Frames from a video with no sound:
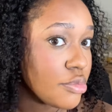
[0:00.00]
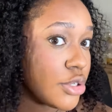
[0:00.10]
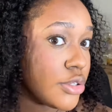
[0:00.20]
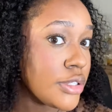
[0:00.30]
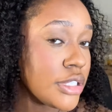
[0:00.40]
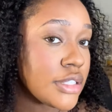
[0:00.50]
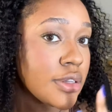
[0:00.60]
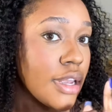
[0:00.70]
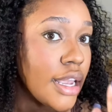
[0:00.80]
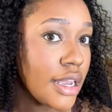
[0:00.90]
mousse
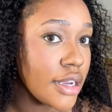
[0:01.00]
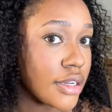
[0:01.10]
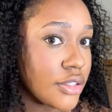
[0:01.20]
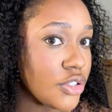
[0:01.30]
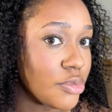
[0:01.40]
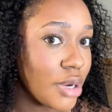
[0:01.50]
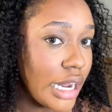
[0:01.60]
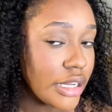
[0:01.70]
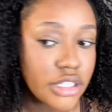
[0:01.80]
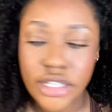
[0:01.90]
and do my
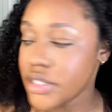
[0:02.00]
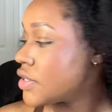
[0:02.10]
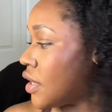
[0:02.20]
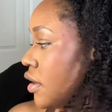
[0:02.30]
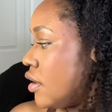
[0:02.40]
edges.